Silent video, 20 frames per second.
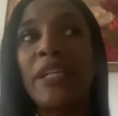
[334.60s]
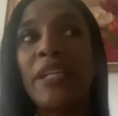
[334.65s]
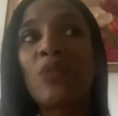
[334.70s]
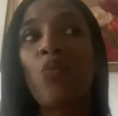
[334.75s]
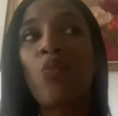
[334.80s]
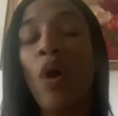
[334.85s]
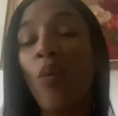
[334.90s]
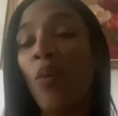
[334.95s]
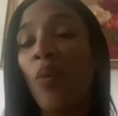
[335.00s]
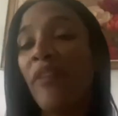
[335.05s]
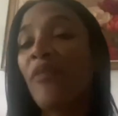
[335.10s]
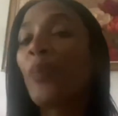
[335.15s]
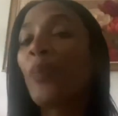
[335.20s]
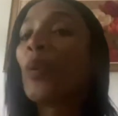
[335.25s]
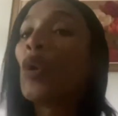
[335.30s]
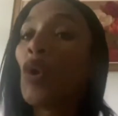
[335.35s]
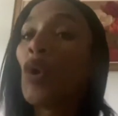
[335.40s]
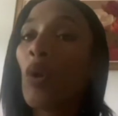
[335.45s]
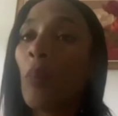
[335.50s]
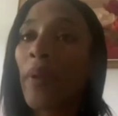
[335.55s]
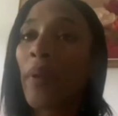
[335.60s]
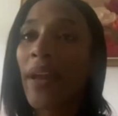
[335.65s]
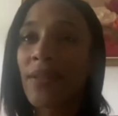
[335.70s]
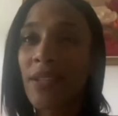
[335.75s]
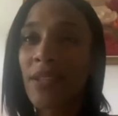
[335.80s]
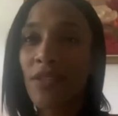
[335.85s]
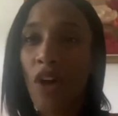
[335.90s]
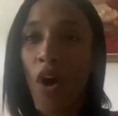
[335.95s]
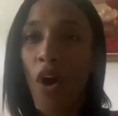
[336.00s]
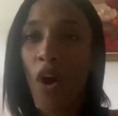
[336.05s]
what we've pulled because
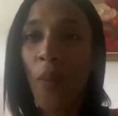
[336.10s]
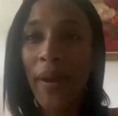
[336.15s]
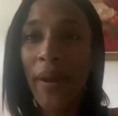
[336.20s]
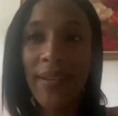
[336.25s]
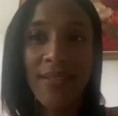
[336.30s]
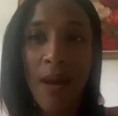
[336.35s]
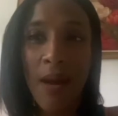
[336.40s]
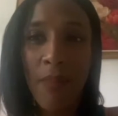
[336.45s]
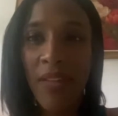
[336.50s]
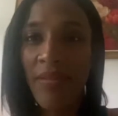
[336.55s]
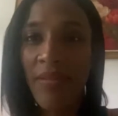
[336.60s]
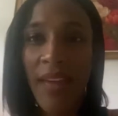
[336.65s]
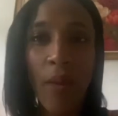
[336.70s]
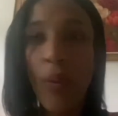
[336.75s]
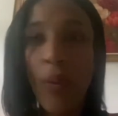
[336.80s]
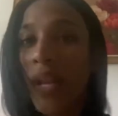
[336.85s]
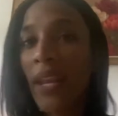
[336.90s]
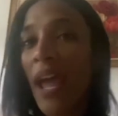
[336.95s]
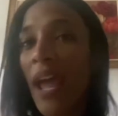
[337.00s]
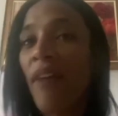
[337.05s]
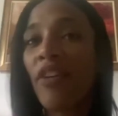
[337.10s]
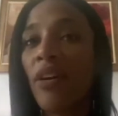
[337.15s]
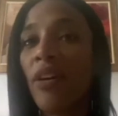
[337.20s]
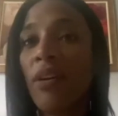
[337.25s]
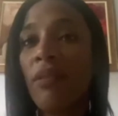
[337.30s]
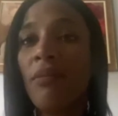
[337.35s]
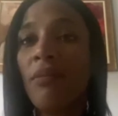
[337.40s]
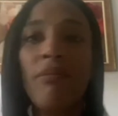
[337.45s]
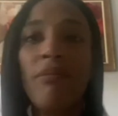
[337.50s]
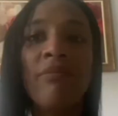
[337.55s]
it's always something they would
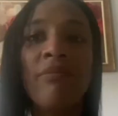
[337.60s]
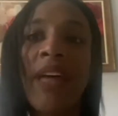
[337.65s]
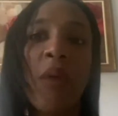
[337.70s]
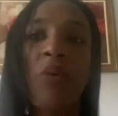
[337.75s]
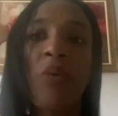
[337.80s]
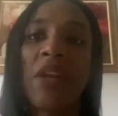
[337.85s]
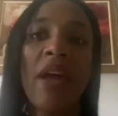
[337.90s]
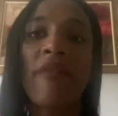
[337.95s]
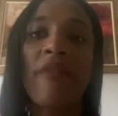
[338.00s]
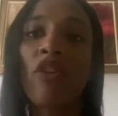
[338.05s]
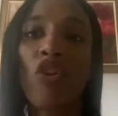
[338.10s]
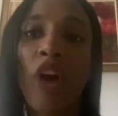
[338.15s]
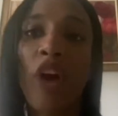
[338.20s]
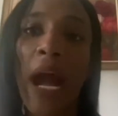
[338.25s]
never grab